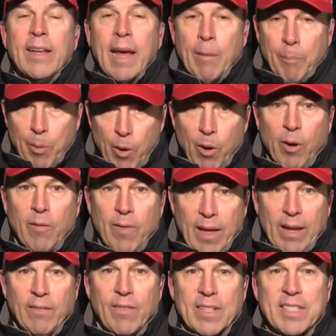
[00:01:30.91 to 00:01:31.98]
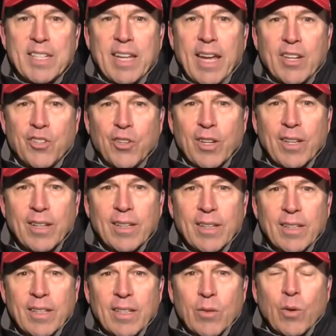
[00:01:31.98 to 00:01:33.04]
now part of that investigation.
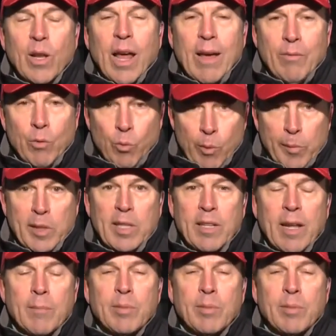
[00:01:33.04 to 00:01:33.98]
We're live in Wilmington.